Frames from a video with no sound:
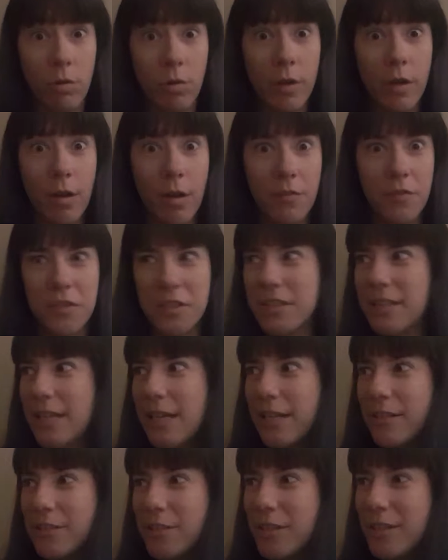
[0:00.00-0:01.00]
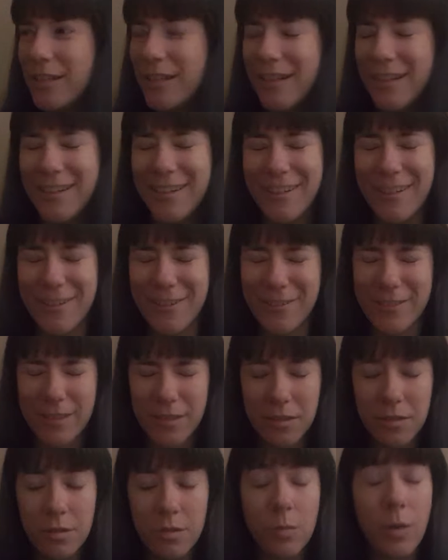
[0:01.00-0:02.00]
going off on a tangent here.
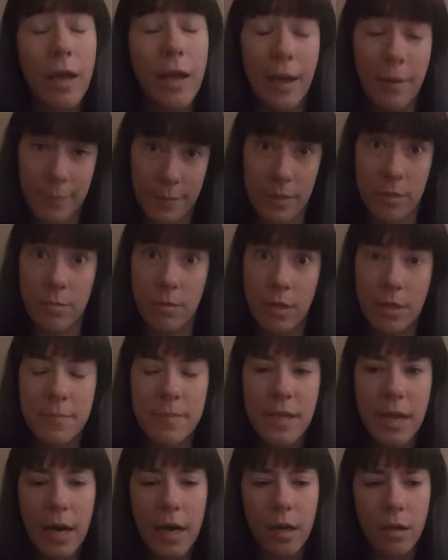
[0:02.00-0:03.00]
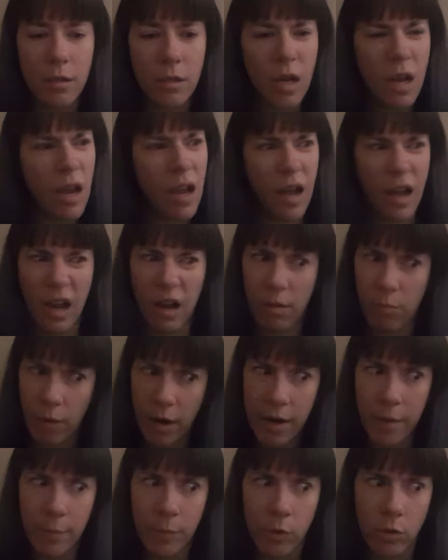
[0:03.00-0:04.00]
This is what happens when I'm tired. I
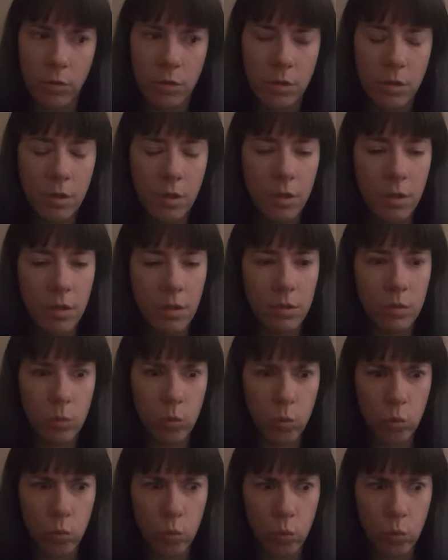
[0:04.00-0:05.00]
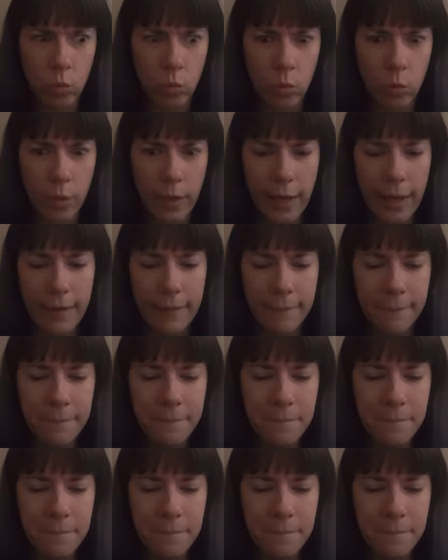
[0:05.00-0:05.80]
ramble. Okay.